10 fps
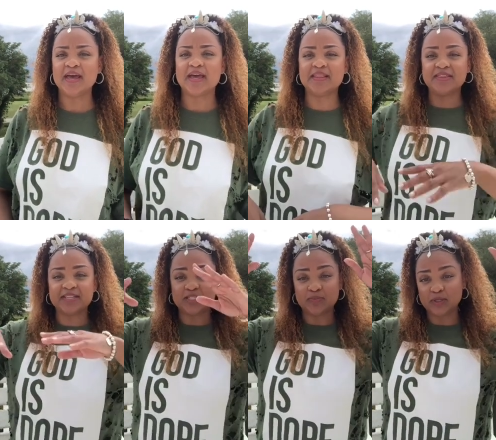in
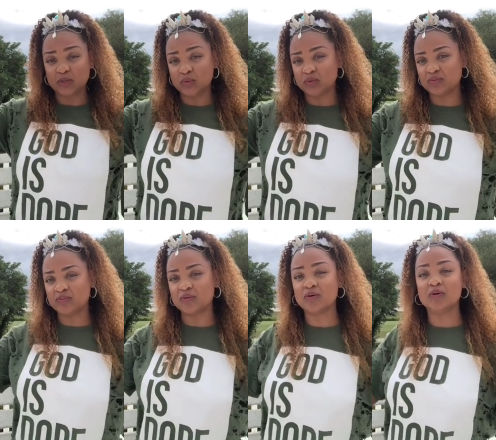this
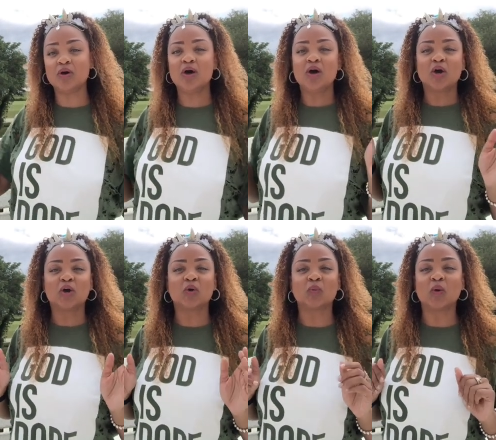beautiful
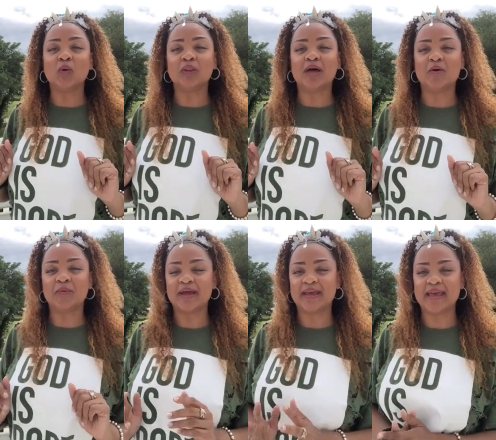Corolla
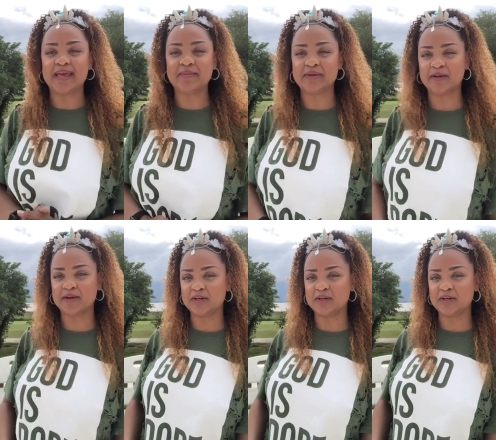when I came here.